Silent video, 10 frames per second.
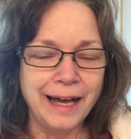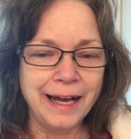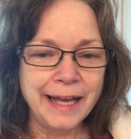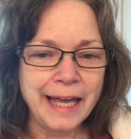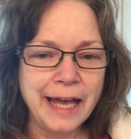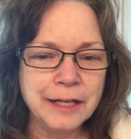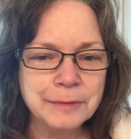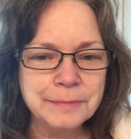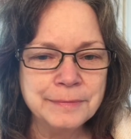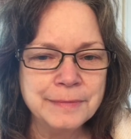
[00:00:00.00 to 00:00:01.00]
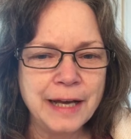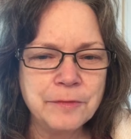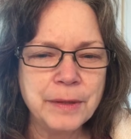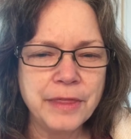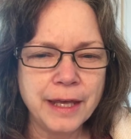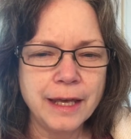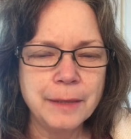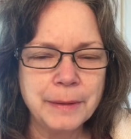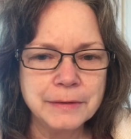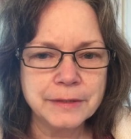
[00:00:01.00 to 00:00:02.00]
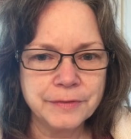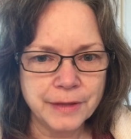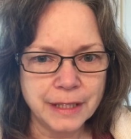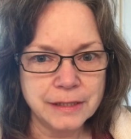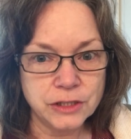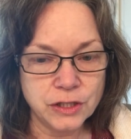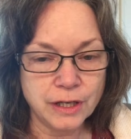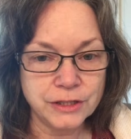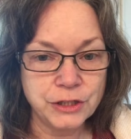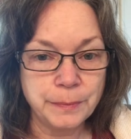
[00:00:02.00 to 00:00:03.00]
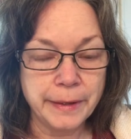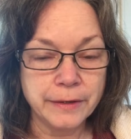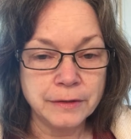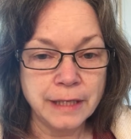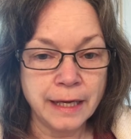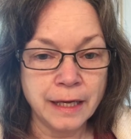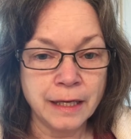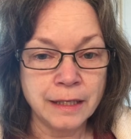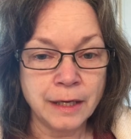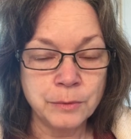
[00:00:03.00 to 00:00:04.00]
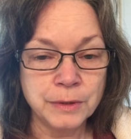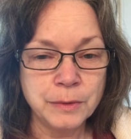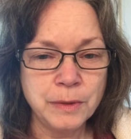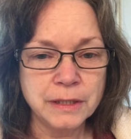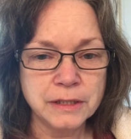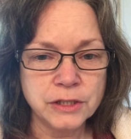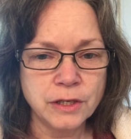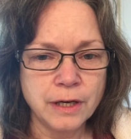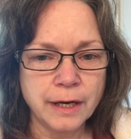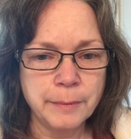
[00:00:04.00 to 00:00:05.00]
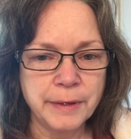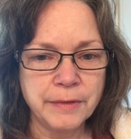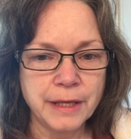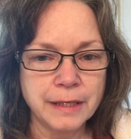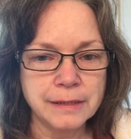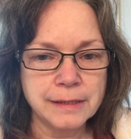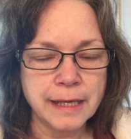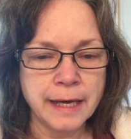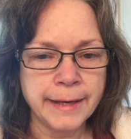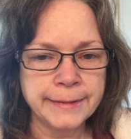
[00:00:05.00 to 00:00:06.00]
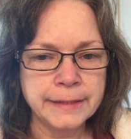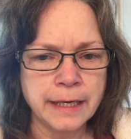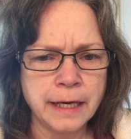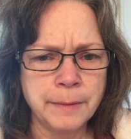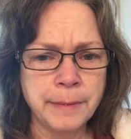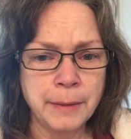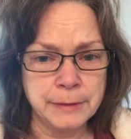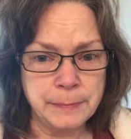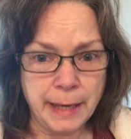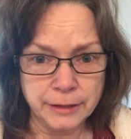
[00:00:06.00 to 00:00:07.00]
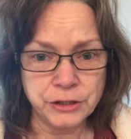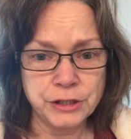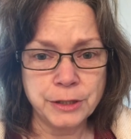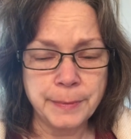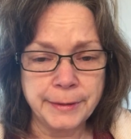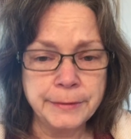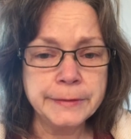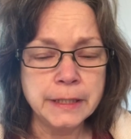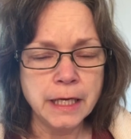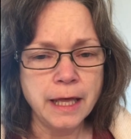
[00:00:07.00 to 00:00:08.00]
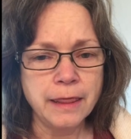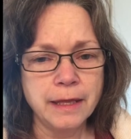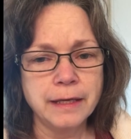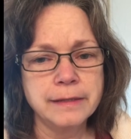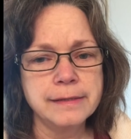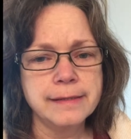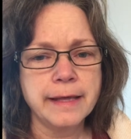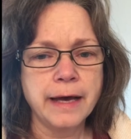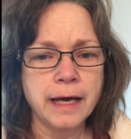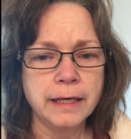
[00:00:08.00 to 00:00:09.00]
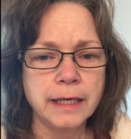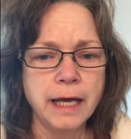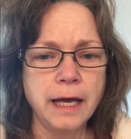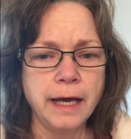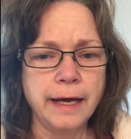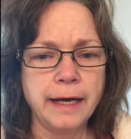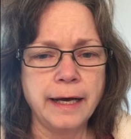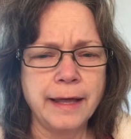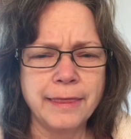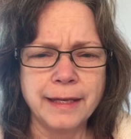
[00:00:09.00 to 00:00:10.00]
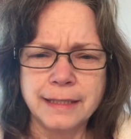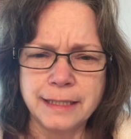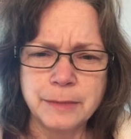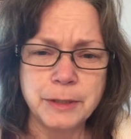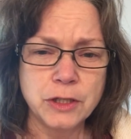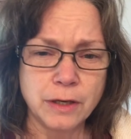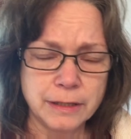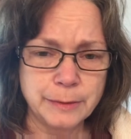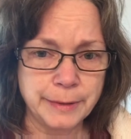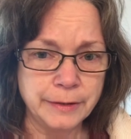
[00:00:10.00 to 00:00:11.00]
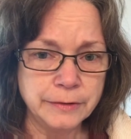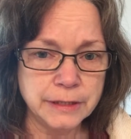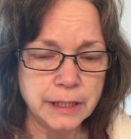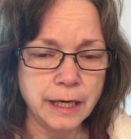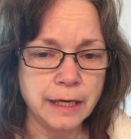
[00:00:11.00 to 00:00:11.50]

I have been thinking about different things to talk to you about, and I really wanted to talk about things that I was passionate about, things that I think need to be talked about.